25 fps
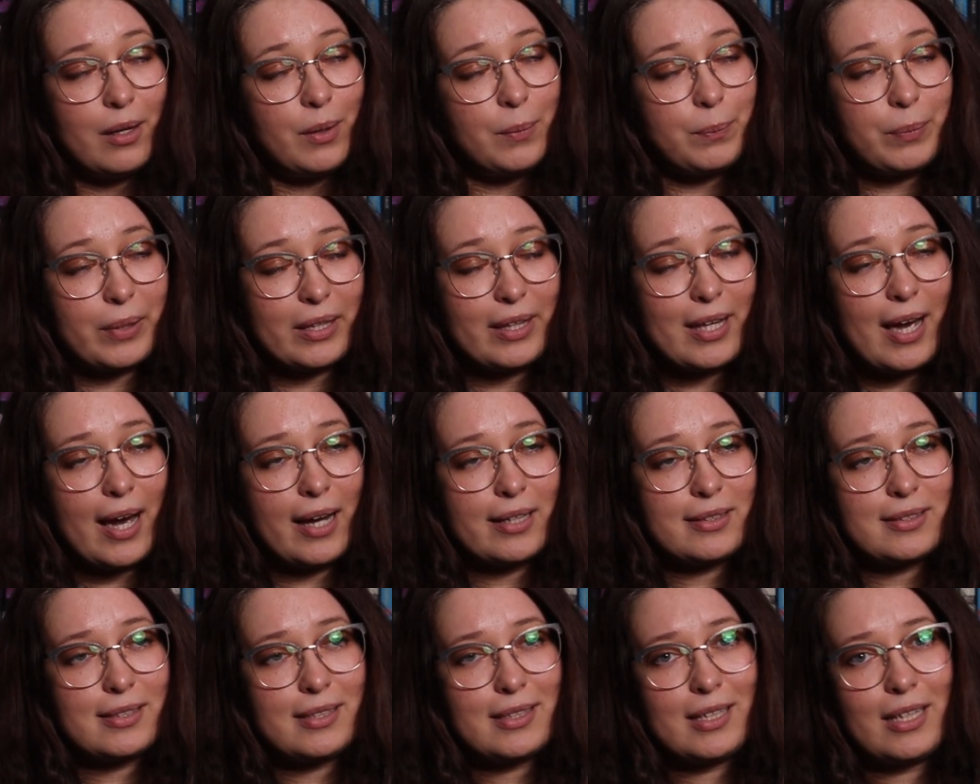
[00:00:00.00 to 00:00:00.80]
But
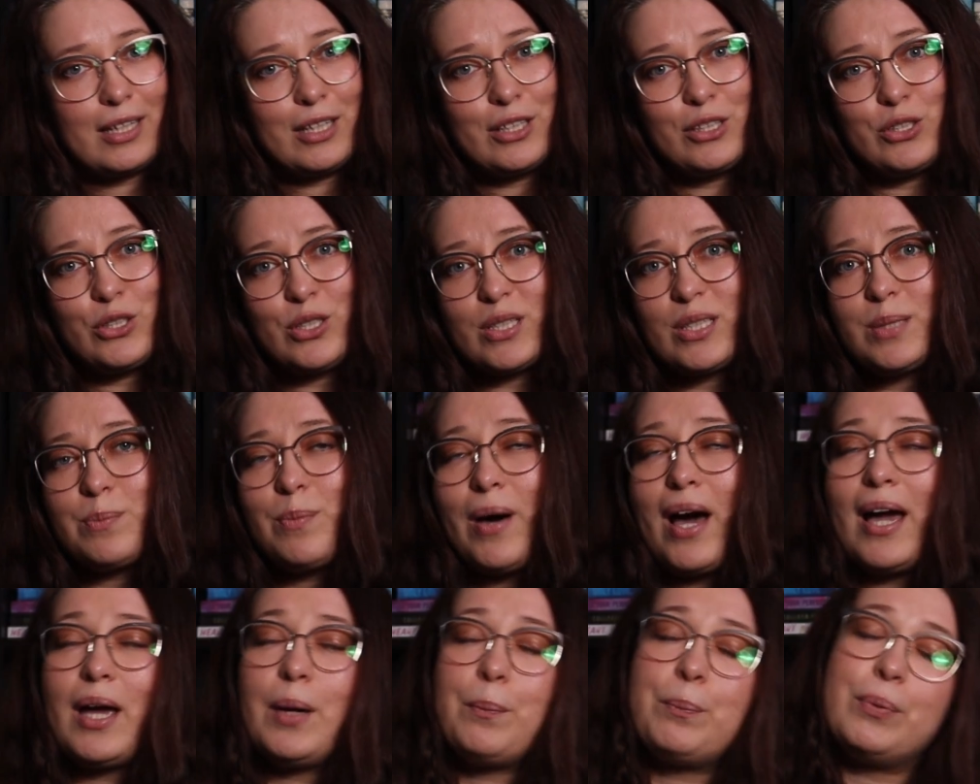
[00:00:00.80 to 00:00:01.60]
that's just
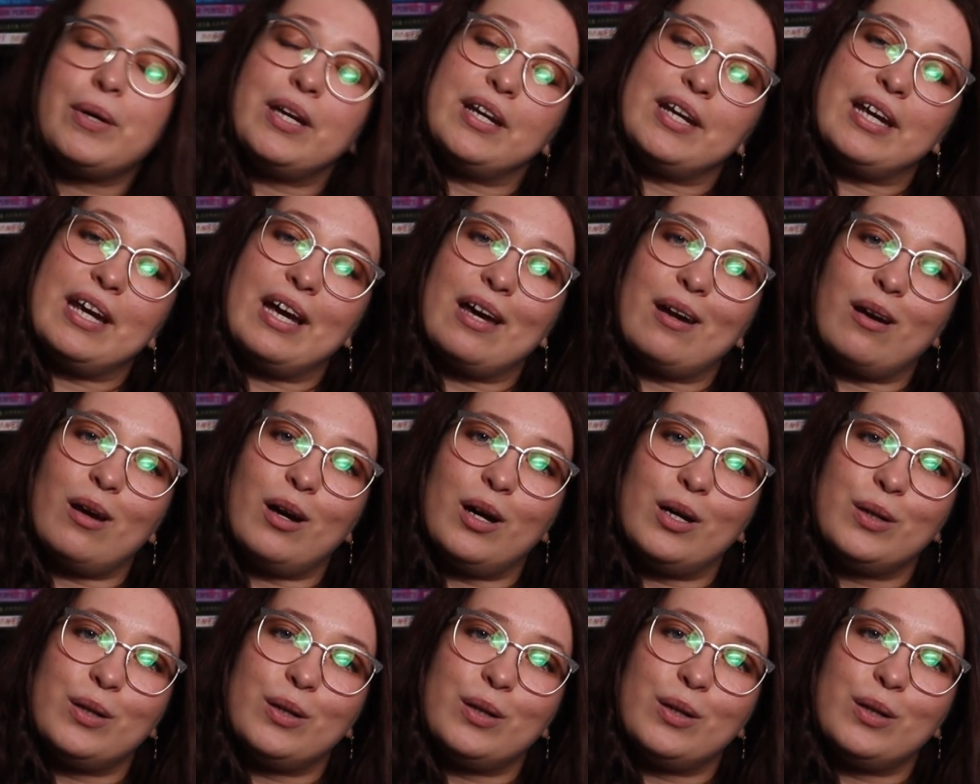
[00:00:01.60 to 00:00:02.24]
my opinion.